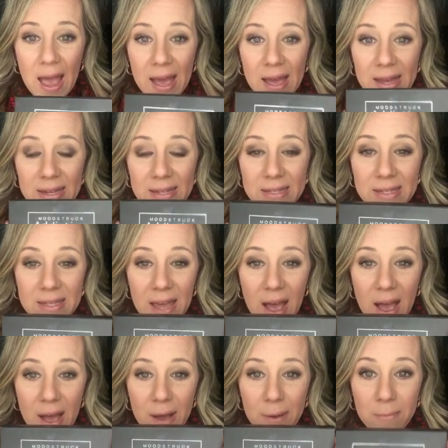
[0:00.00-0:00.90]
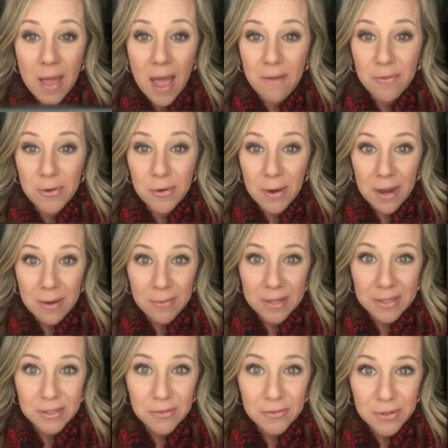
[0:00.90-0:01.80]
and have a
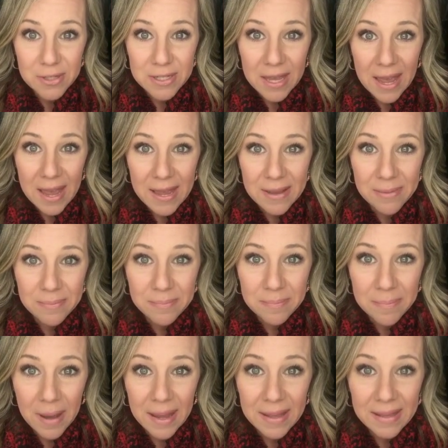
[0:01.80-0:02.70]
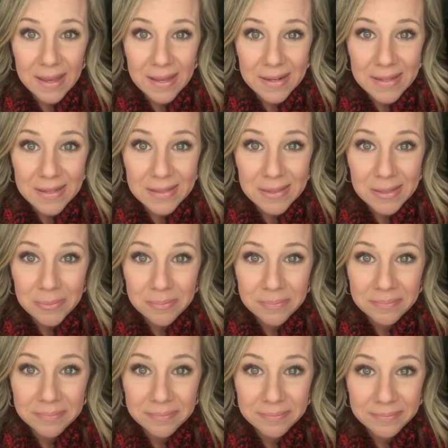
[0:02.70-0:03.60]
great rest of your day. Bye, ladies.
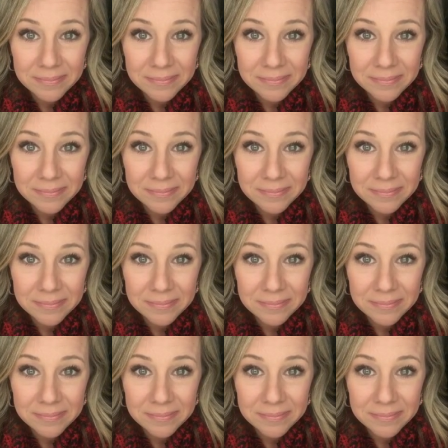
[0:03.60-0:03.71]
